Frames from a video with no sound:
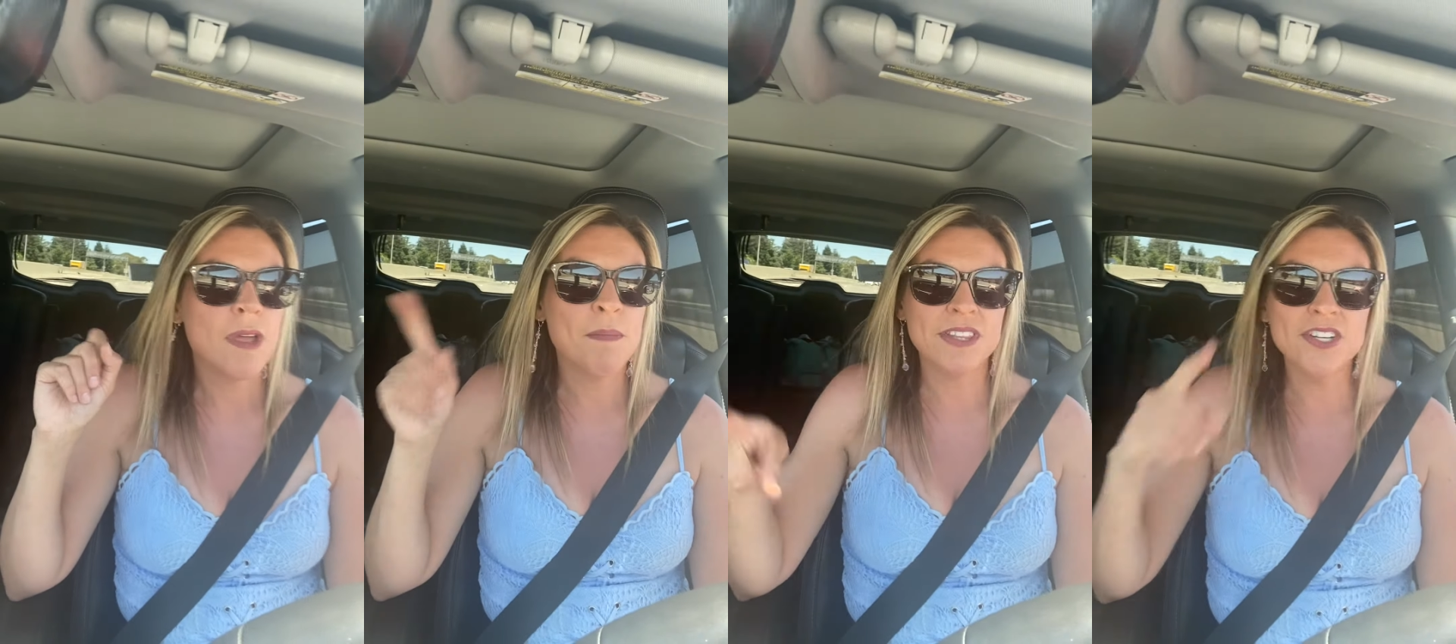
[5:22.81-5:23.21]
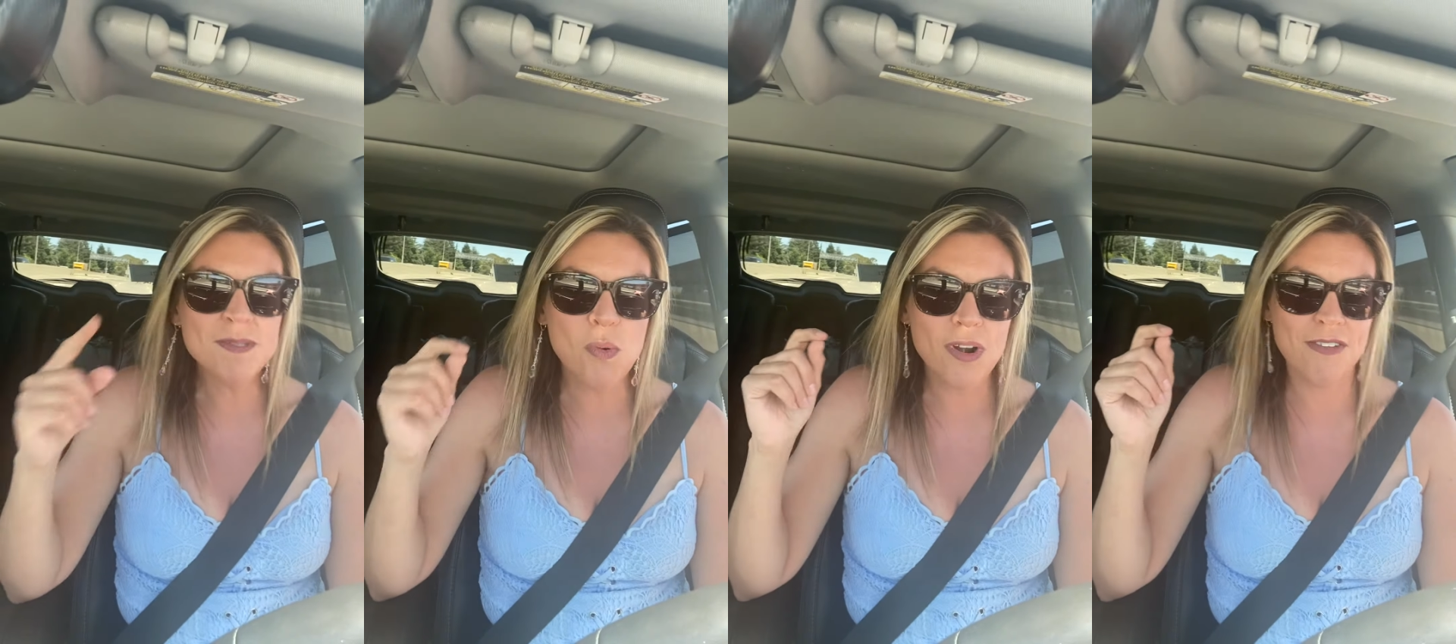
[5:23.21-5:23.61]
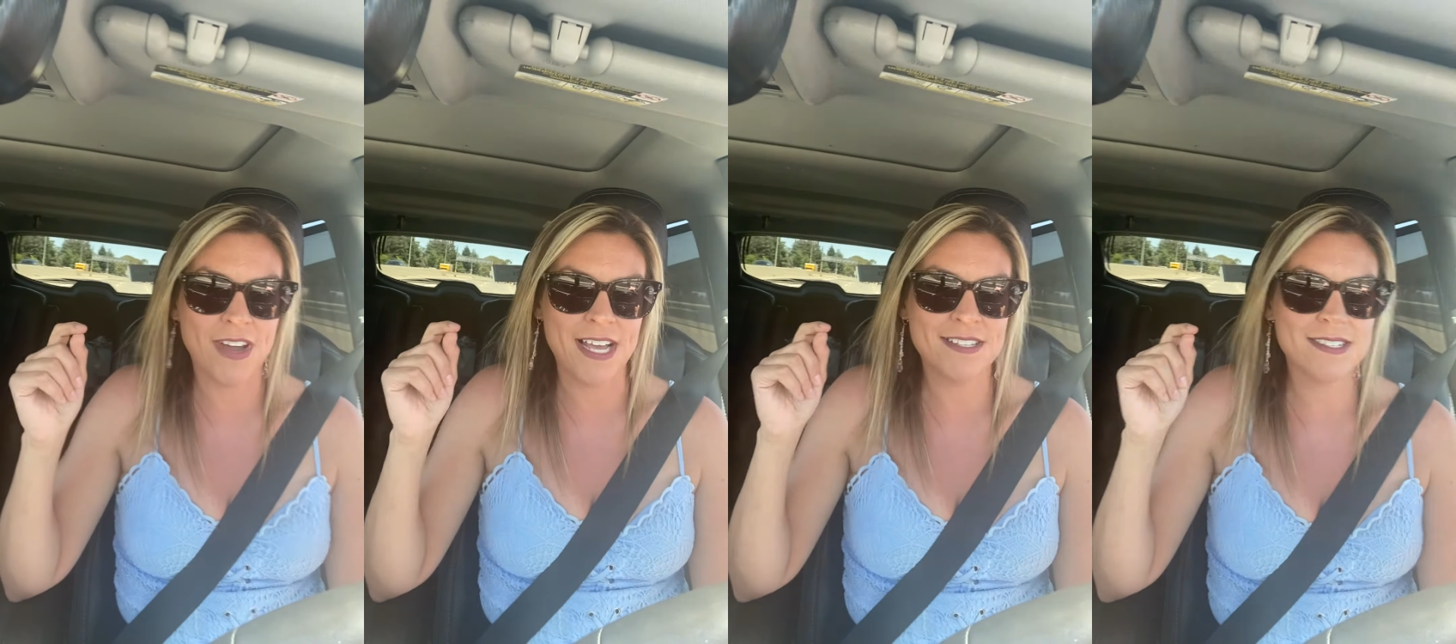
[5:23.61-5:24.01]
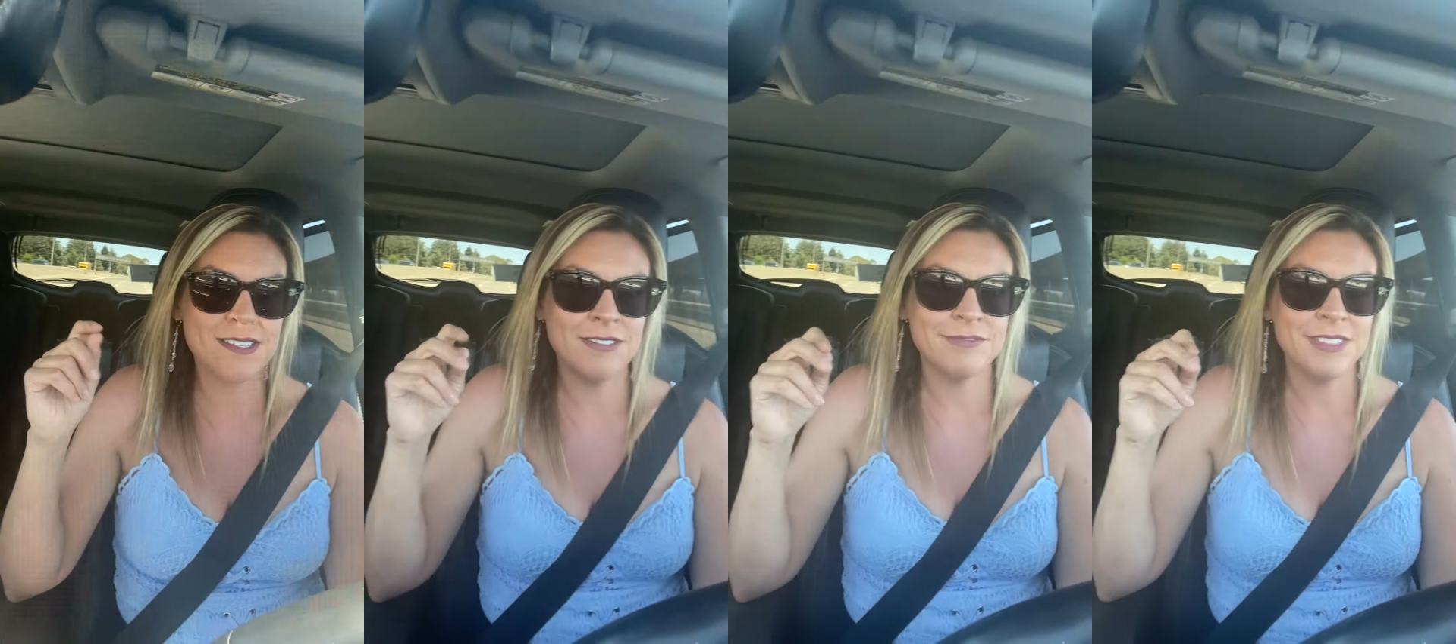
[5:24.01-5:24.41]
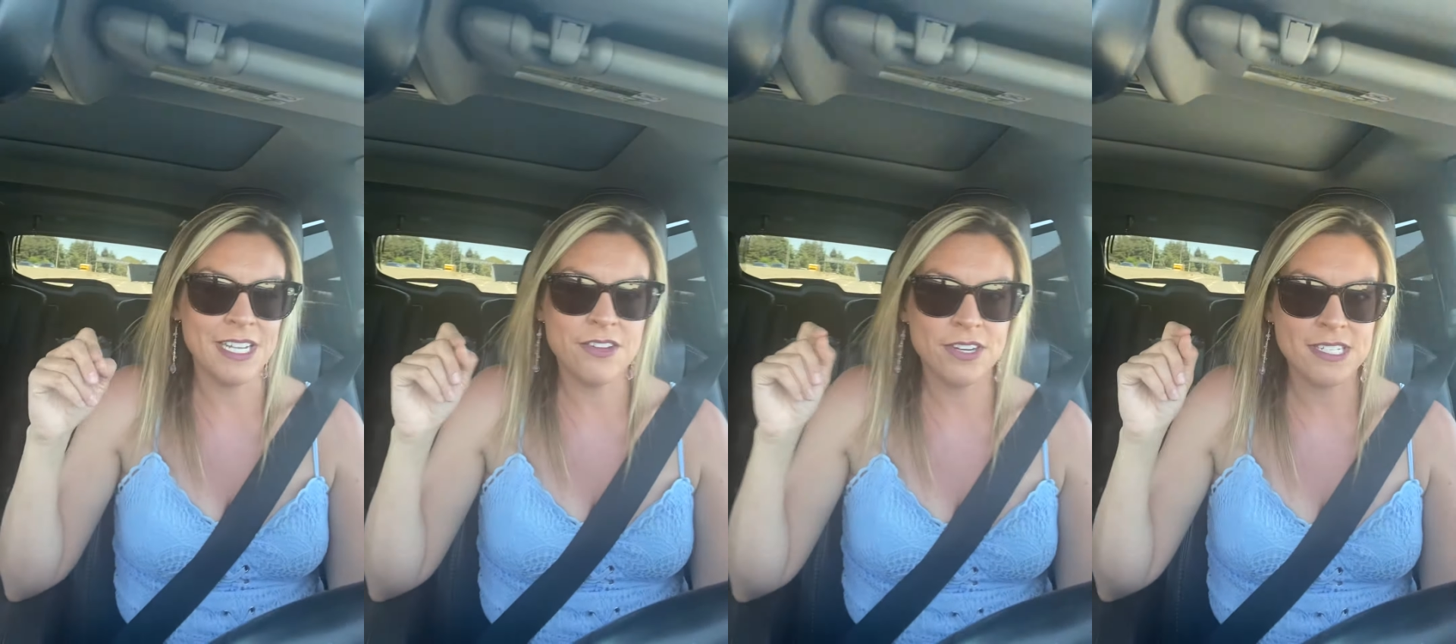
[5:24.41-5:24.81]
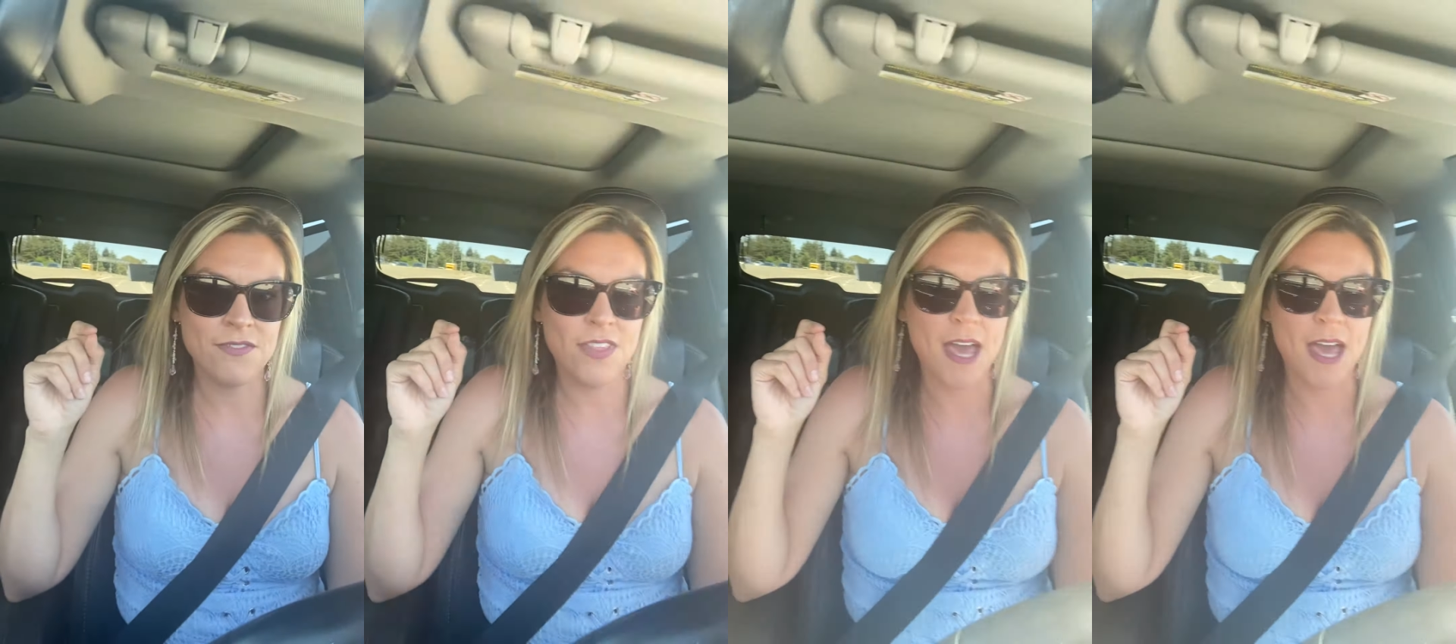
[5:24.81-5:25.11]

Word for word: But there's more of us than there is of